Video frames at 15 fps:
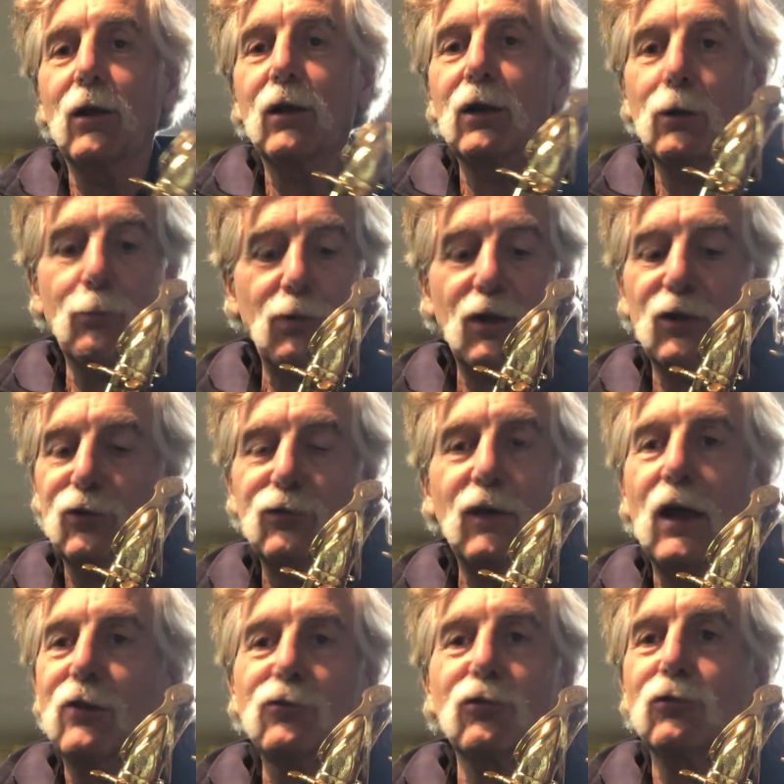It'll play as
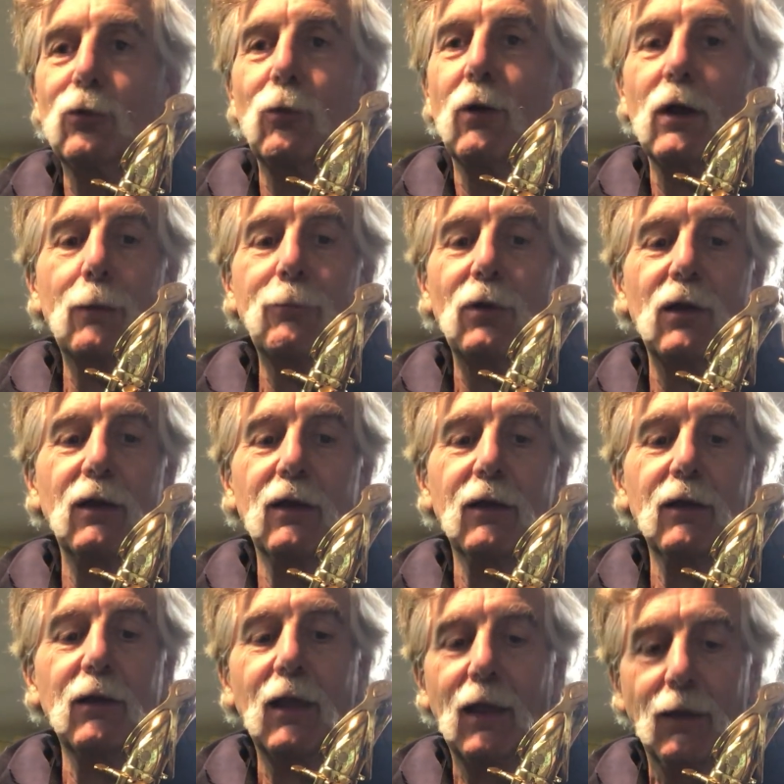fast as you want to
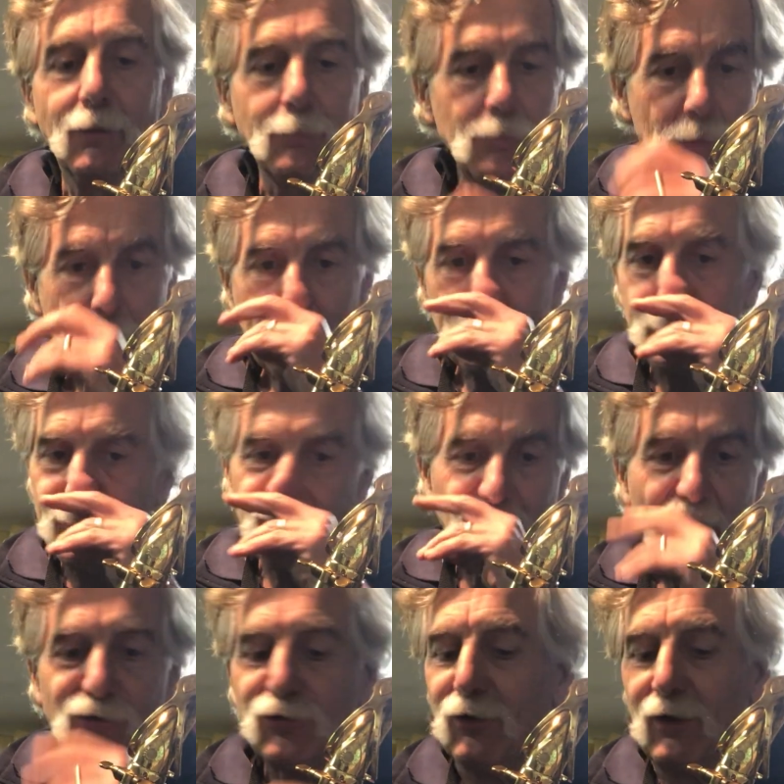play,
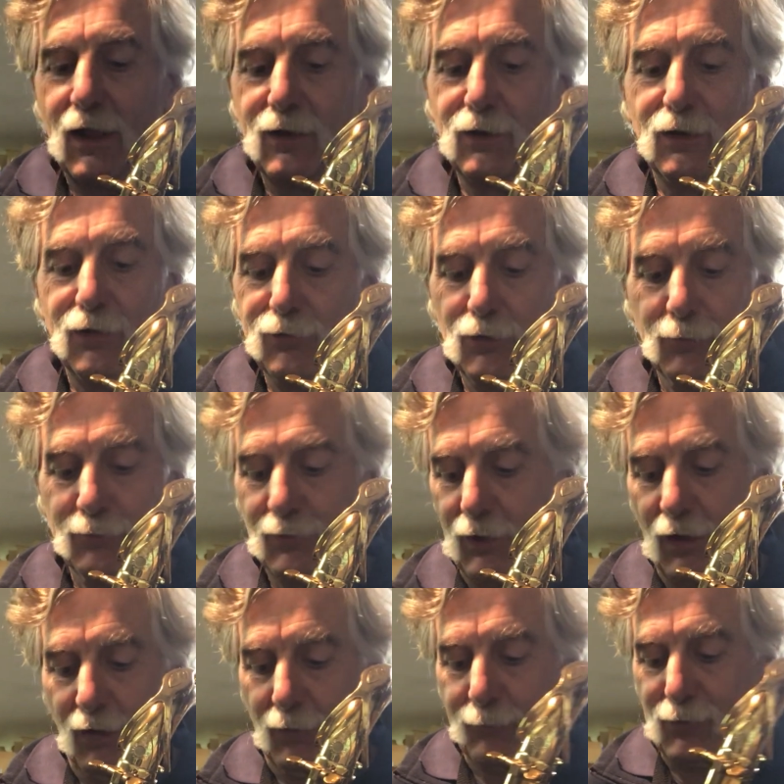faster than I could ever
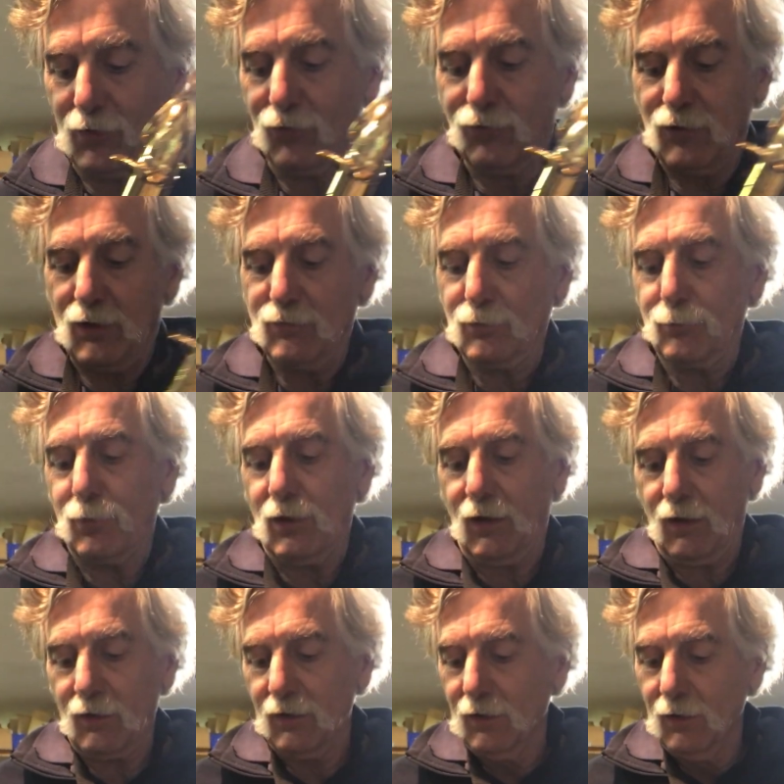conceive of
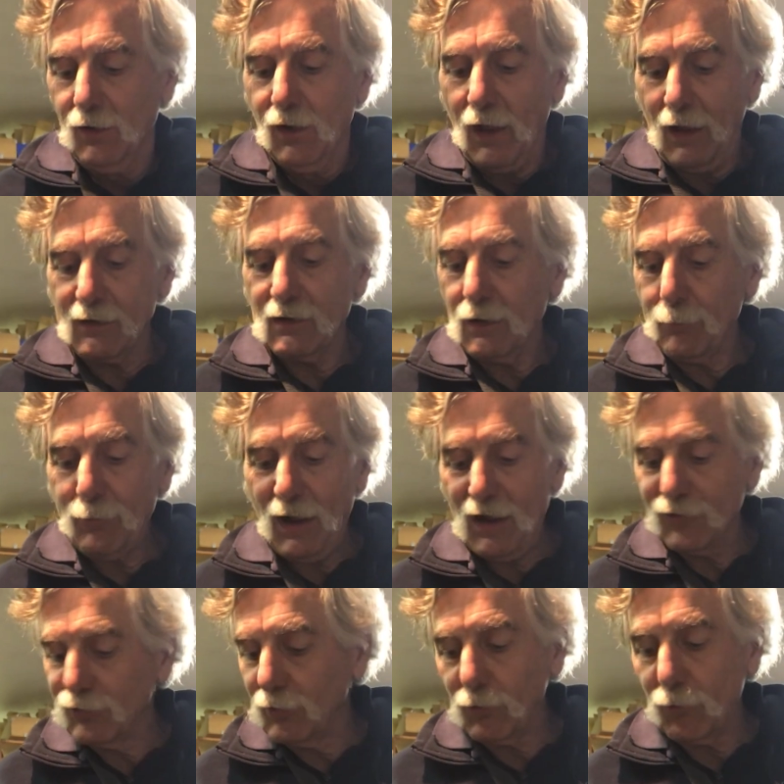playing. Again,
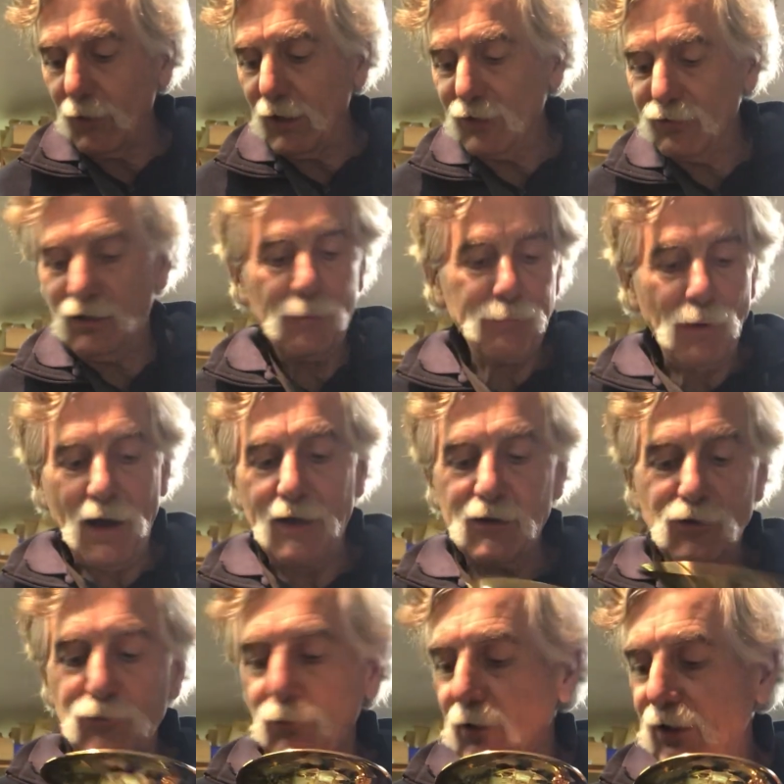pads are in great shape,
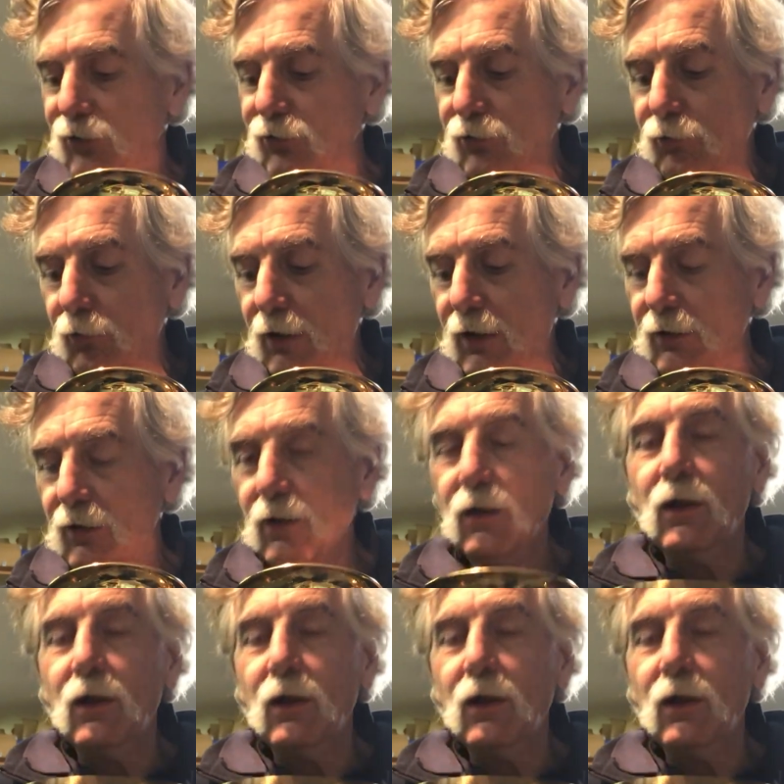body's really straight.